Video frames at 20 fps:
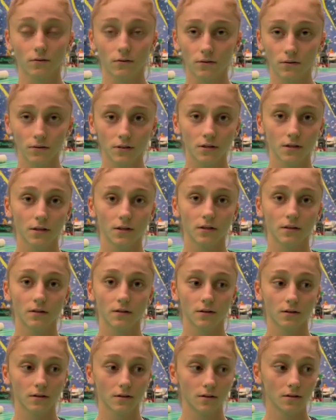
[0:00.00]
good, and
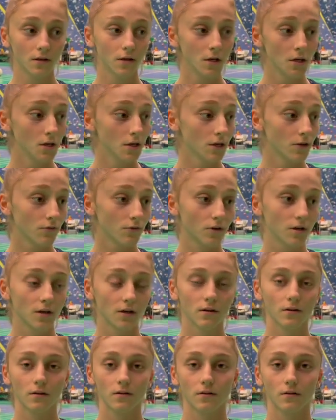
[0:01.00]
if we
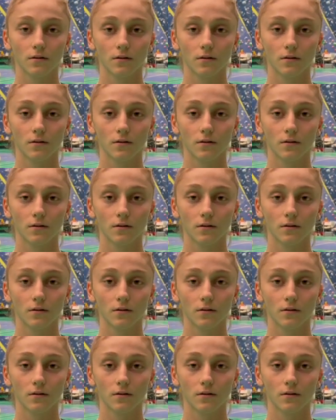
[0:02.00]
can